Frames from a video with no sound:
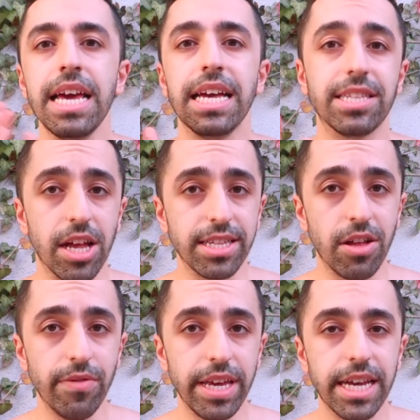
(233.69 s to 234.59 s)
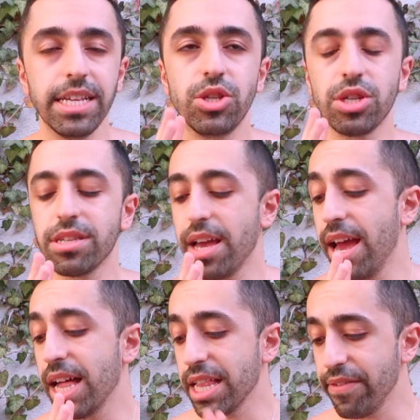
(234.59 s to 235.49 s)
it's not solving it it just
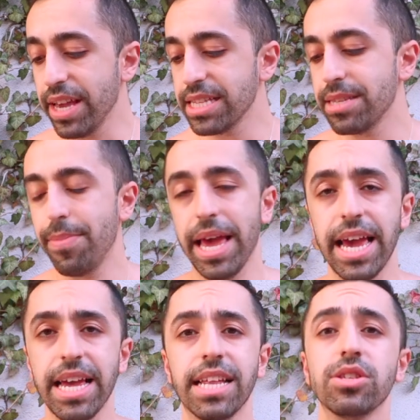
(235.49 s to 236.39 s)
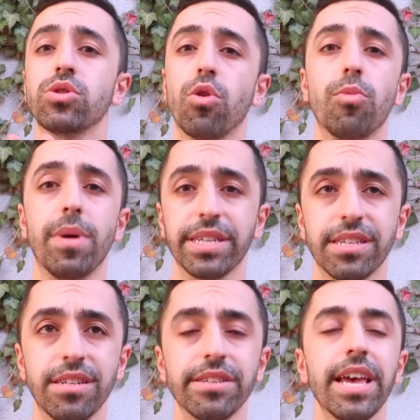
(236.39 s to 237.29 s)
alleviates the pain and sore
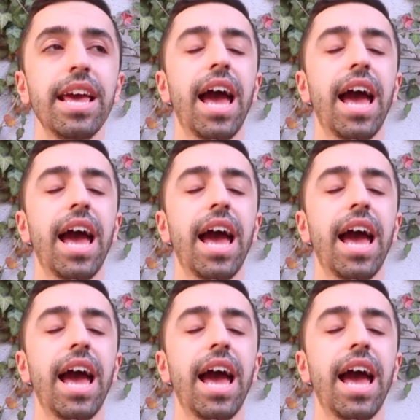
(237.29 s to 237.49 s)
muscles